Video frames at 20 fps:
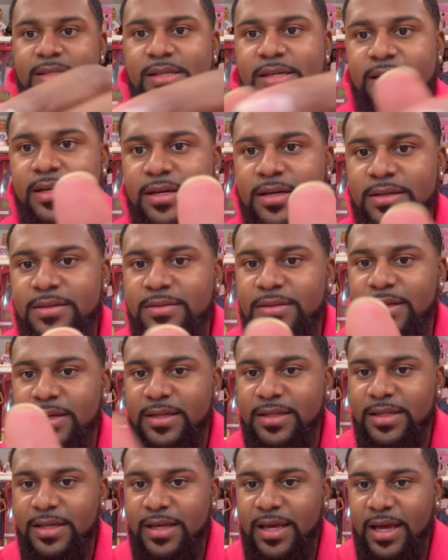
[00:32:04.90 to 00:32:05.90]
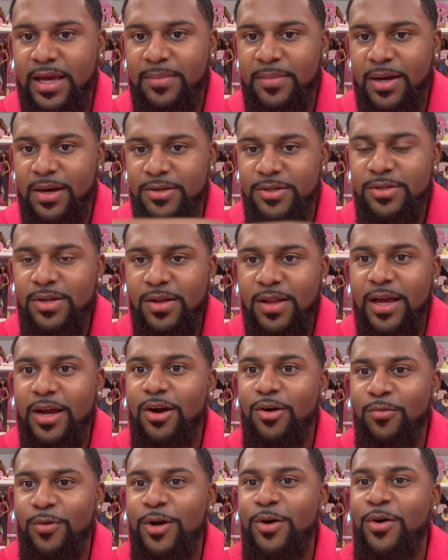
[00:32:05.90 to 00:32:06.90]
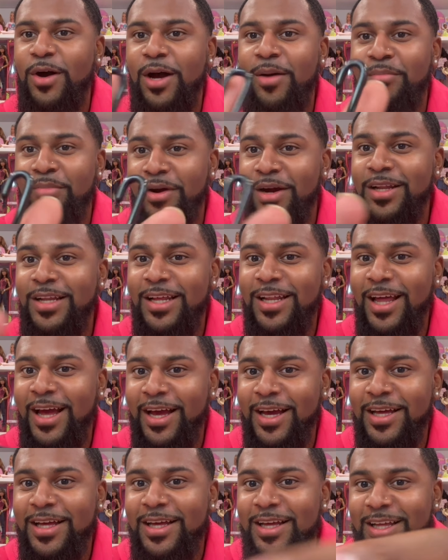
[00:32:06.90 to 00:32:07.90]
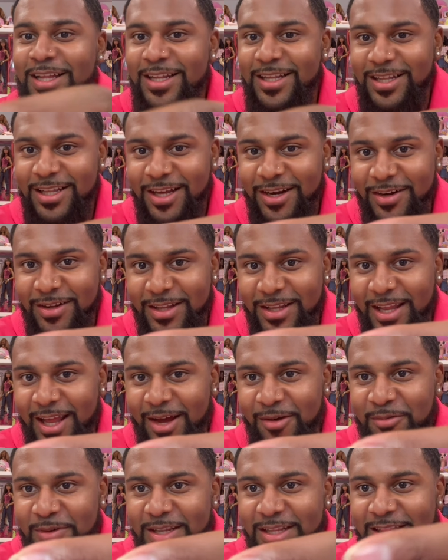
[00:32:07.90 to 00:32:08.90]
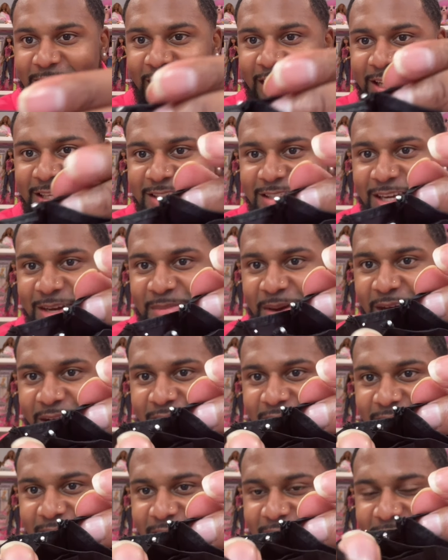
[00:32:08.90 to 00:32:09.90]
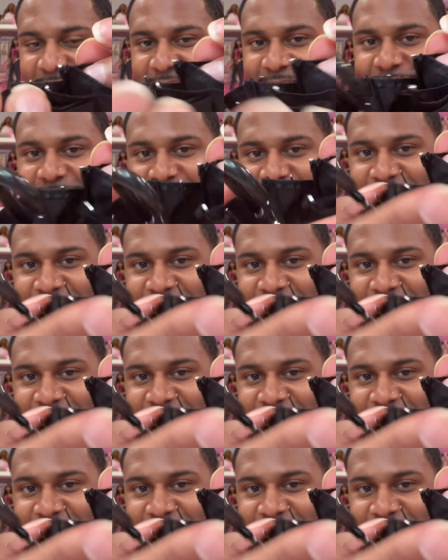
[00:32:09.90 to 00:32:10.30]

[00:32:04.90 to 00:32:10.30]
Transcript: here. Like, they came out. You know, like a real umbrella, like, literally, like, when the things come out of the,